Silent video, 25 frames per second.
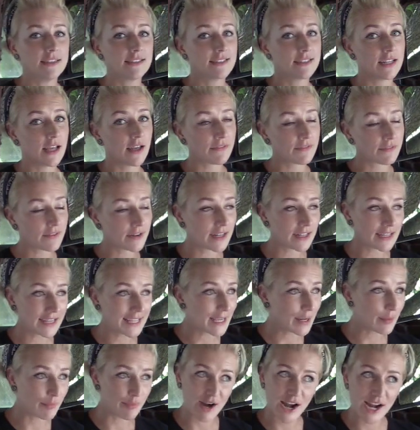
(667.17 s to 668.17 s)

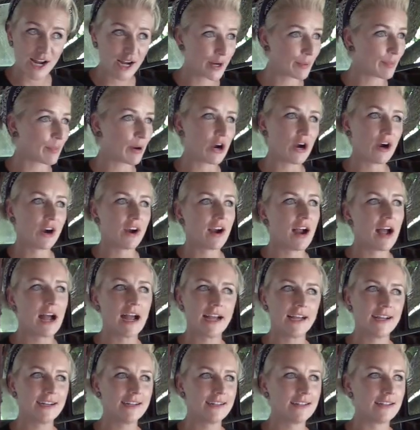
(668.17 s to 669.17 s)
Definitely a breaker bar.
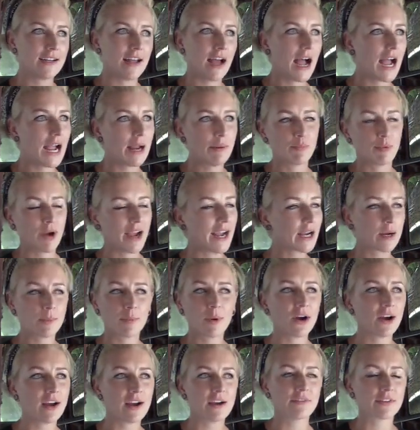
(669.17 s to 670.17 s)
I break a
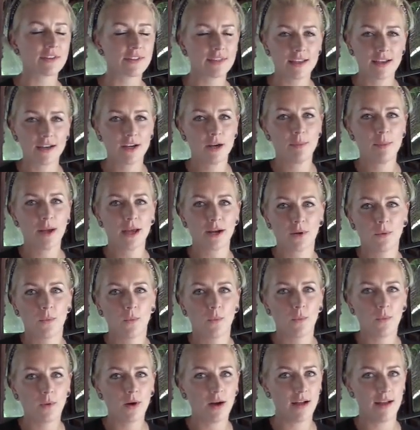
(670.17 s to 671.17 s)
bar everything no matter
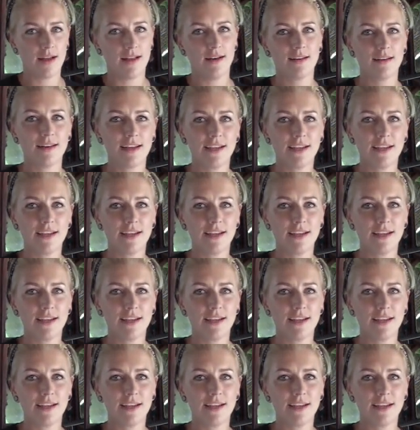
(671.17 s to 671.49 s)
what.